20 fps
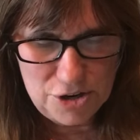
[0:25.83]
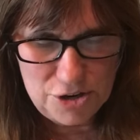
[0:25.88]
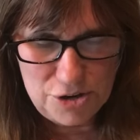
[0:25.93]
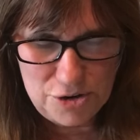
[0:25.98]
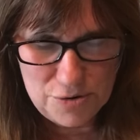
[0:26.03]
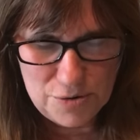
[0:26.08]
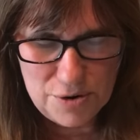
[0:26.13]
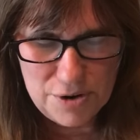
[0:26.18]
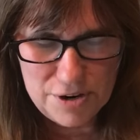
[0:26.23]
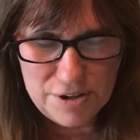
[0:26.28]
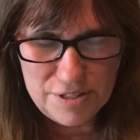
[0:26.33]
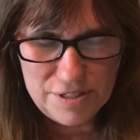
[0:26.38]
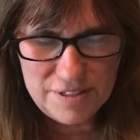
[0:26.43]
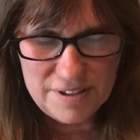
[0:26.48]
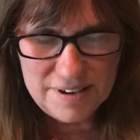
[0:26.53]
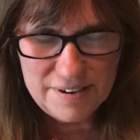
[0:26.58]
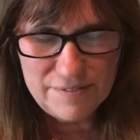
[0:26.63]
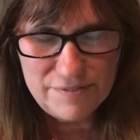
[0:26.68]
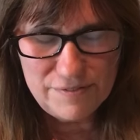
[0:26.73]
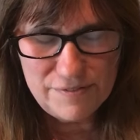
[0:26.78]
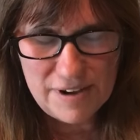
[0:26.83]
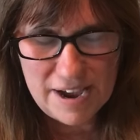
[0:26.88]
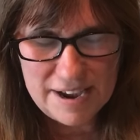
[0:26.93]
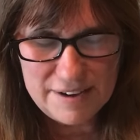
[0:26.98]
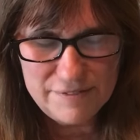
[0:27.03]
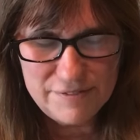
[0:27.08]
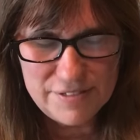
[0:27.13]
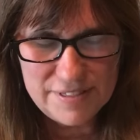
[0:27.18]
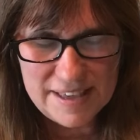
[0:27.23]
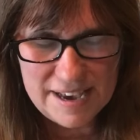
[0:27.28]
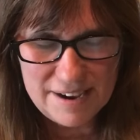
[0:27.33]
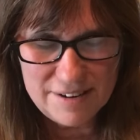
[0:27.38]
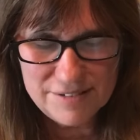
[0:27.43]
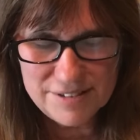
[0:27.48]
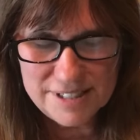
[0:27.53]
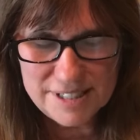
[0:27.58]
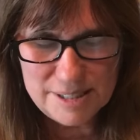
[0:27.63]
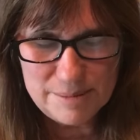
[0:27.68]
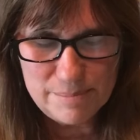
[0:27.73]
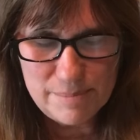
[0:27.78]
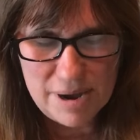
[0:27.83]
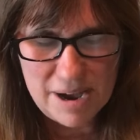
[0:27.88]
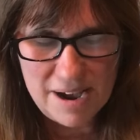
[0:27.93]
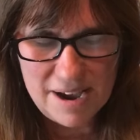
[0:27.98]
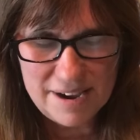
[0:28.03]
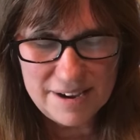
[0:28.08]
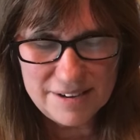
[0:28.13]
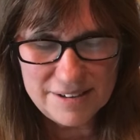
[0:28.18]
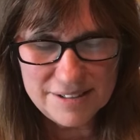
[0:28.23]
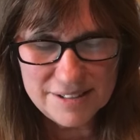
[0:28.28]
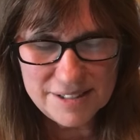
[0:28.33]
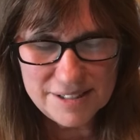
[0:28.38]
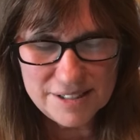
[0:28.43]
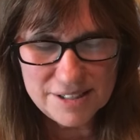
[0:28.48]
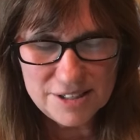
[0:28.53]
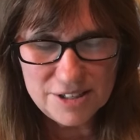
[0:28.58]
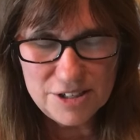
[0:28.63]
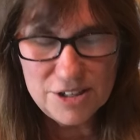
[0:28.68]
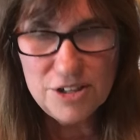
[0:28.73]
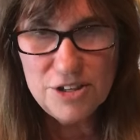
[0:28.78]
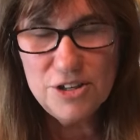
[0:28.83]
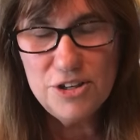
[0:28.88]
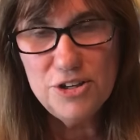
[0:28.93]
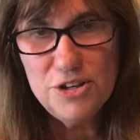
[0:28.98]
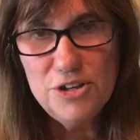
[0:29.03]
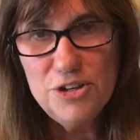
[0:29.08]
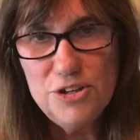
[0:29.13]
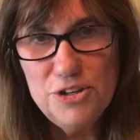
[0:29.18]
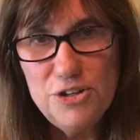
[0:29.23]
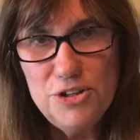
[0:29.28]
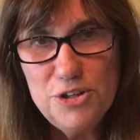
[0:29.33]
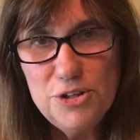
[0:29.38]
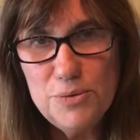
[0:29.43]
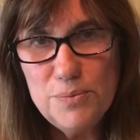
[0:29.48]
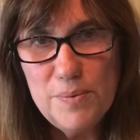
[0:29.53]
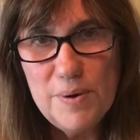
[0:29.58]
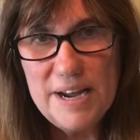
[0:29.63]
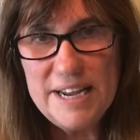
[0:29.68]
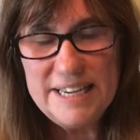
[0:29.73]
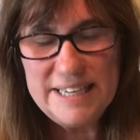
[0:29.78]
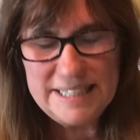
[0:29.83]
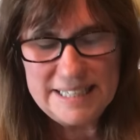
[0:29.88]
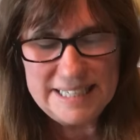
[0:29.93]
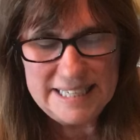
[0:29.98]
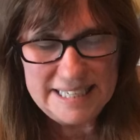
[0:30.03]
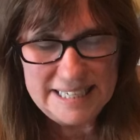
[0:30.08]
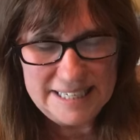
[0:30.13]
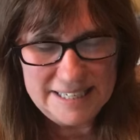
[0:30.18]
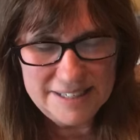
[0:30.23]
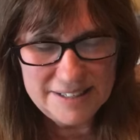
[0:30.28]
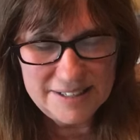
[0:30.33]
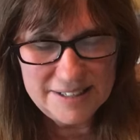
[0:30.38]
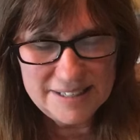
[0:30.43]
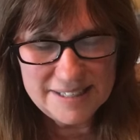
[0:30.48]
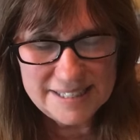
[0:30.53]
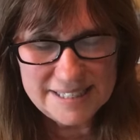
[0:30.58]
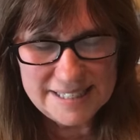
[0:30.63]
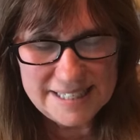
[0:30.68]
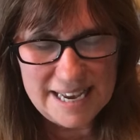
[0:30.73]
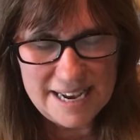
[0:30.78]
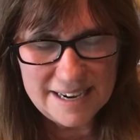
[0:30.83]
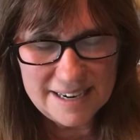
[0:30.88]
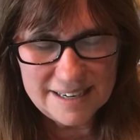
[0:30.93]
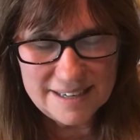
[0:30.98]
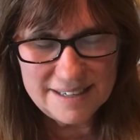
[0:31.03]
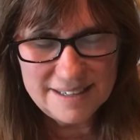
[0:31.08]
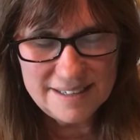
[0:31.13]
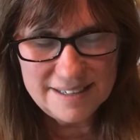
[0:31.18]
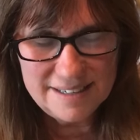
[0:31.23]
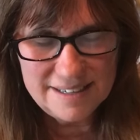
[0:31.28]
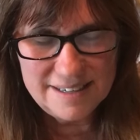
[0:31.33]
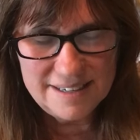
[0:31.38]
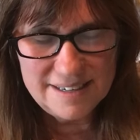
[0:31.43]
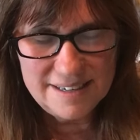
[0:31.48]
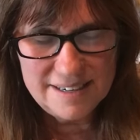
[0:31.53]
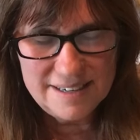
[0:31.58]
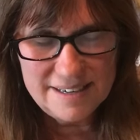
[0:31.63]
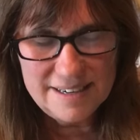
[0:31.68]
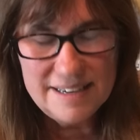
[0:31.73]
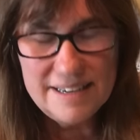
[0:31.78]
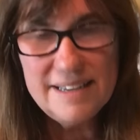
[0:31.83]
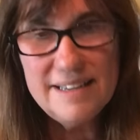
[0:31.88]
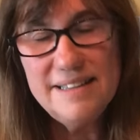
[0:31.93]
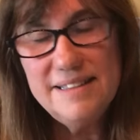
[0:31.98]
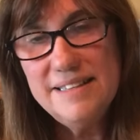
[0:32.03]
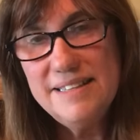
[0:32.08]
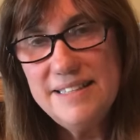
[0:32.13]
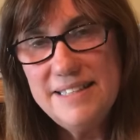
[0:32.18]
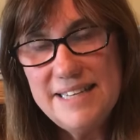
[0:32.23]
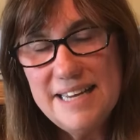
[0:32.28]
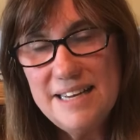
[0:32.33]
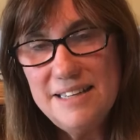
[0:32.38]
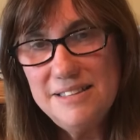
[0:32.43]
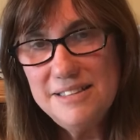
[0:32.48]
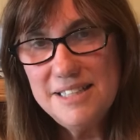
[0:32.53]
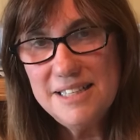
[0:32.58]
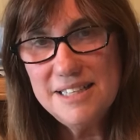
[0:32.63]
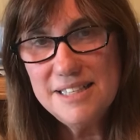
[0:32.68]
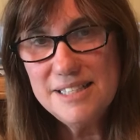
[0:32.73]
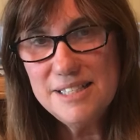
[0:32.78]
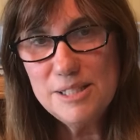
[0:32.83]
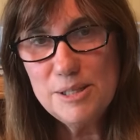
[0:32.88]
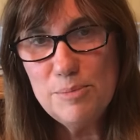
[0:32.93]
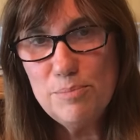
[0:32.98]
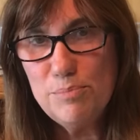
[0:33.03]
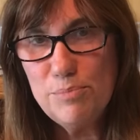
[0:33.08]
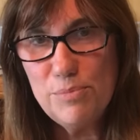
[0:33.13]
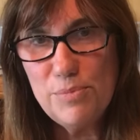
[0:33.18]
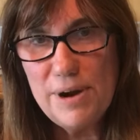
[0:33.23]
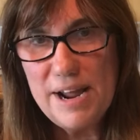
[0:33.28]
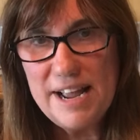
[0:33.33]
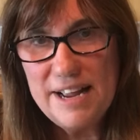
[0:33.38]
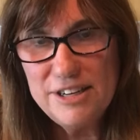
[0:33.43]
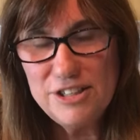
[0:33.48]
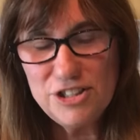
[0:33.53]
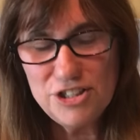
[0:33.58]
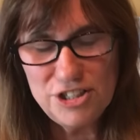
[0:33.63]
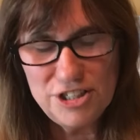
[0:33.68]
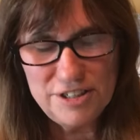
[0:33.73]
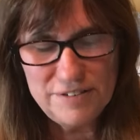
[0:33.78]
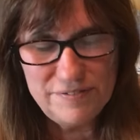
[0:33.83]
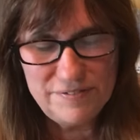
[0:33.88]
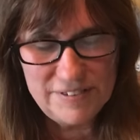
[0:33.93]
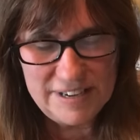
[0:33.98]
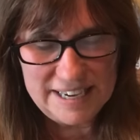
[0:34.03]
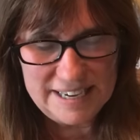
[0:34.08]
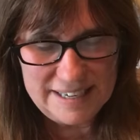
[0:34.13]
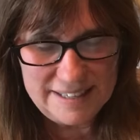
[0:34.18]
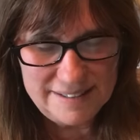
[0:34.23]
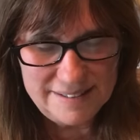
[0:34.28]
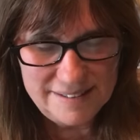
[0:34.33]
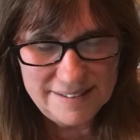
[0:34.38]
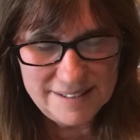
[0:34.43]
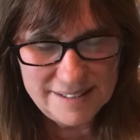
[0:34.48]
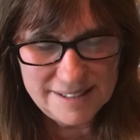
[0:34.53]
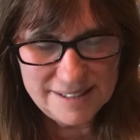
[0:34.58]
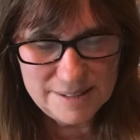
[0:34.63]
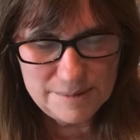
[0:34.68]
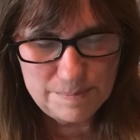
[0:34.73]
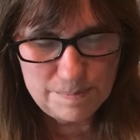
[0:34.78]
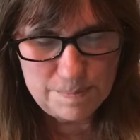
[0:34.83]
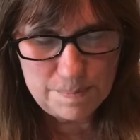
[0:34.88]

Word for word: North, 5,000 miles, your right heel sunk in the delta's branched veins.